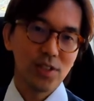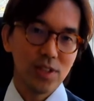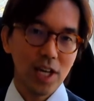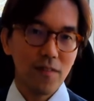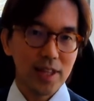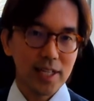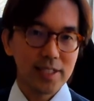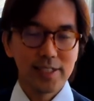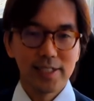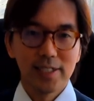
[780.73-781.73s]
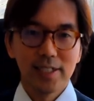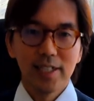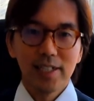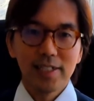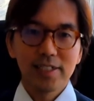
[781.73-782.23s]
to deal with it.
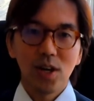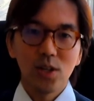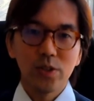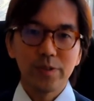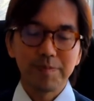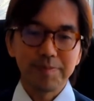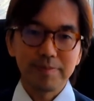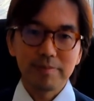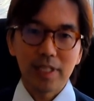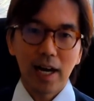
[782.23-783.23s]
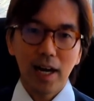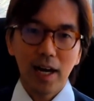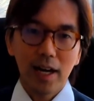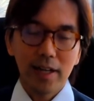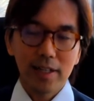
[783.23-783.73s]
So,
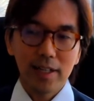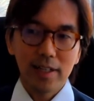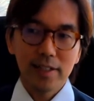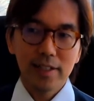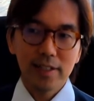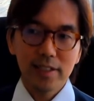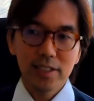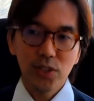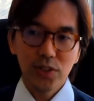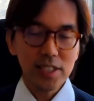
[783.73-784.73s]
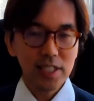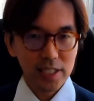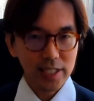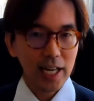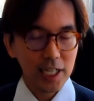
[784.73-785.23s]
uh, So this
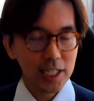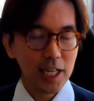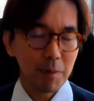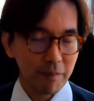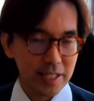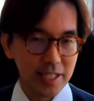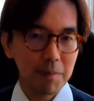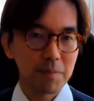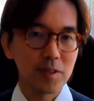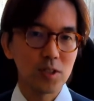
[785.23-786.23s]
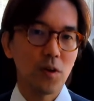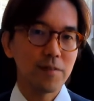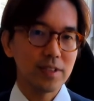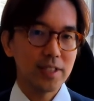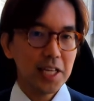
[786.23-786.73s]
is like a couple of examples
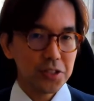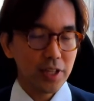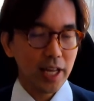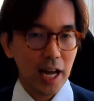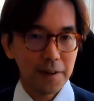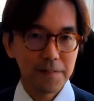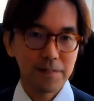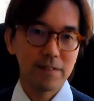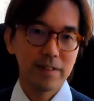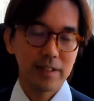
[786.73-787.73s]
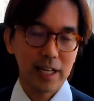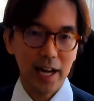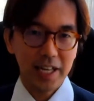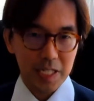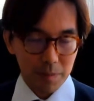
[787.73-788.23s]
of day-to-day life
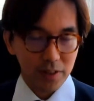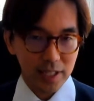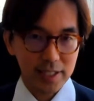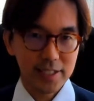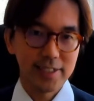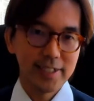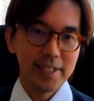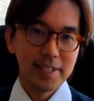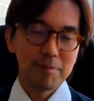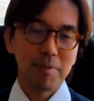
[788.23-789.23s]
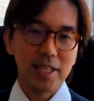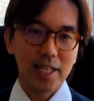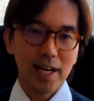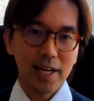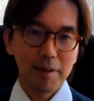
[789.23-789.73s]
uh, experience. But
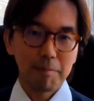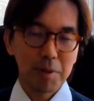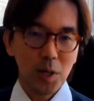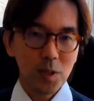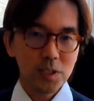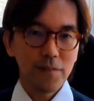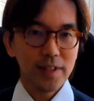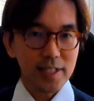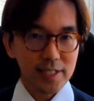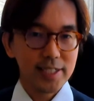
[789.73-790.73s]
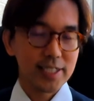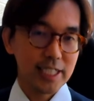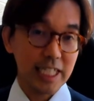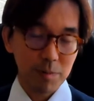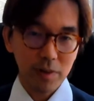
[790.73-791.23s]
uh, because of this
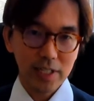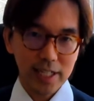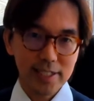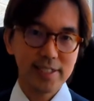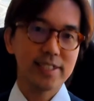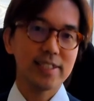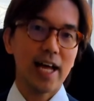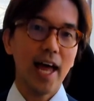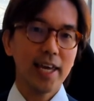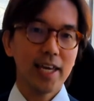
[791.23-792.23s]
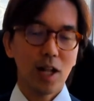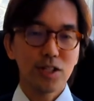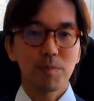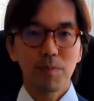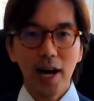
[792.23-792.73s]
experience, I can
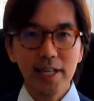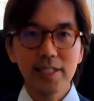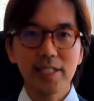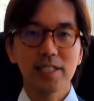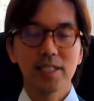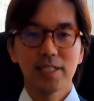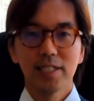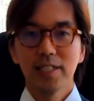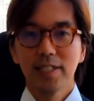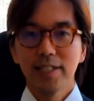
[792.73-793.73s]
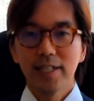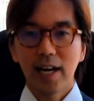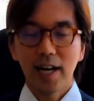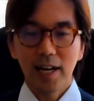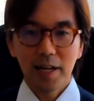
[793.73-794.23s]
also practice
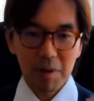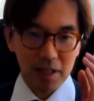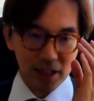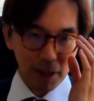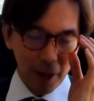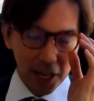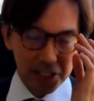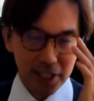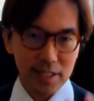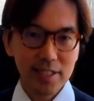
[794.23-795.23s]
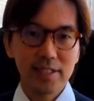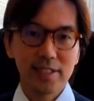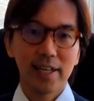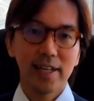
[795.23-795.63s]
um, the patience